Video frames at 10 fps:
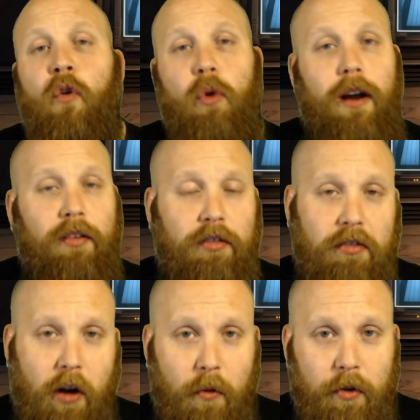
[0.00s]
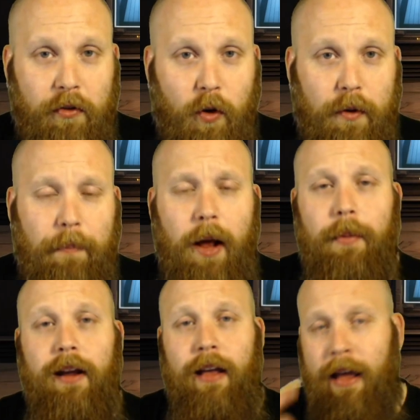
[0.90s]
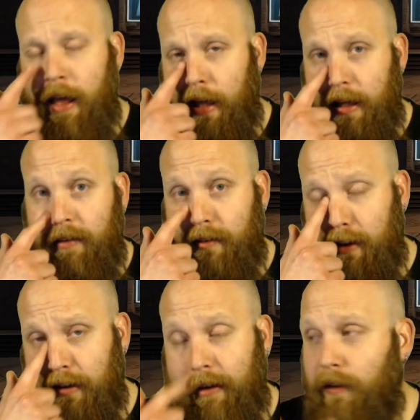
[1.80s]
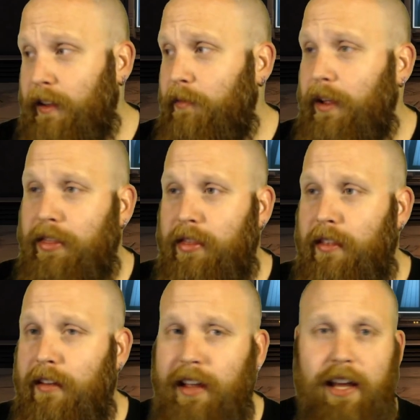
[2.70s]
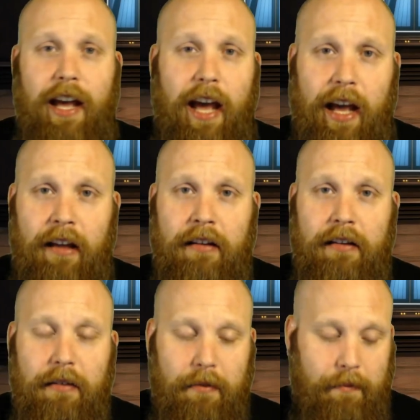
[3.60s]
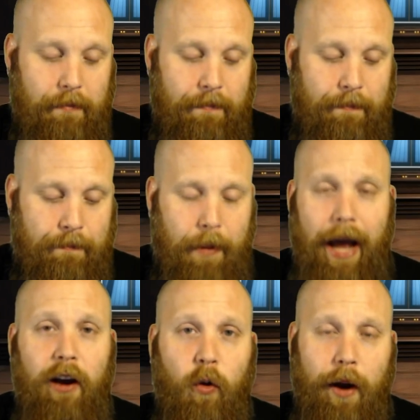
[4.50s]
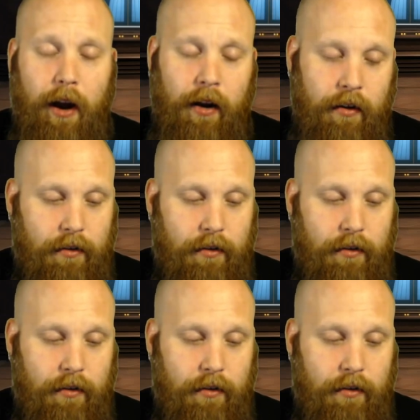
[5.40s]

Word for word: Whereas Star Wars: The Old Republic is dealing with E A, BioWare,